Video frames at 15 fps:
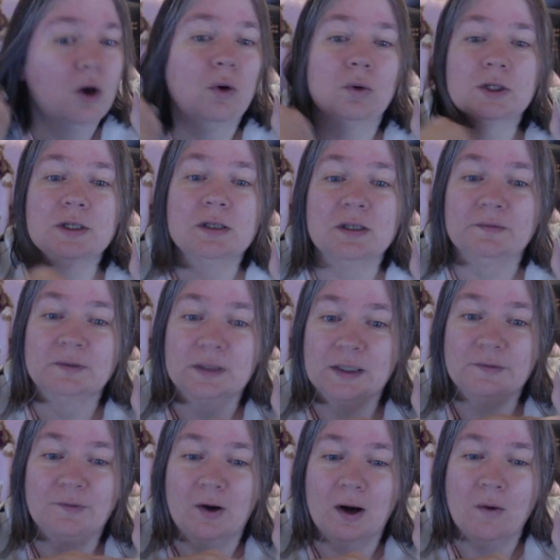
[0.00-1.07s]
which isn't very
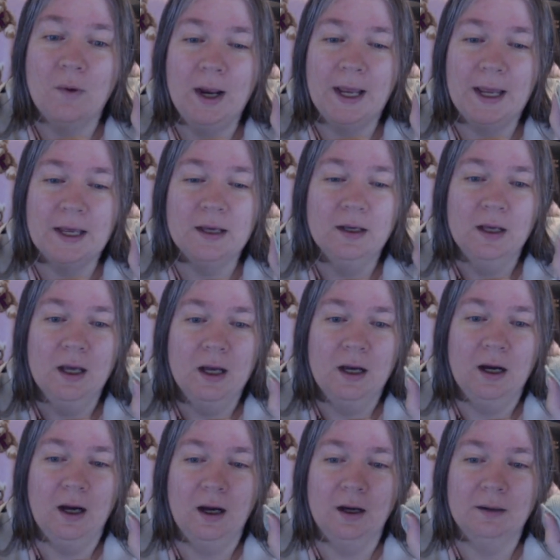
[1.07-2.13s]
far away,
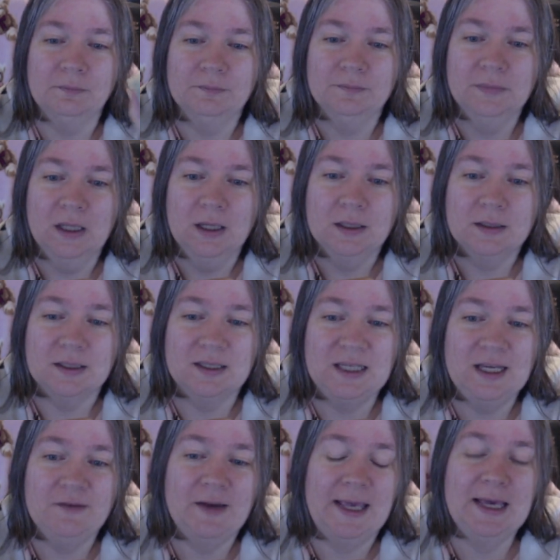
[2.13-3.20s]
to
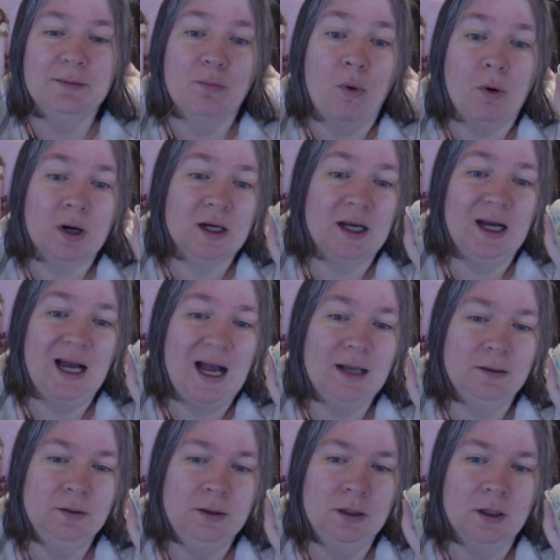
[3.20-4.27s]
see if I get more
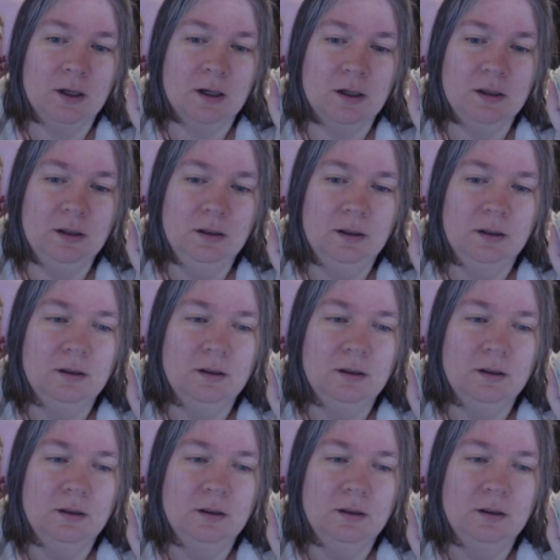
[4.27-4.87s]
cotton yarn.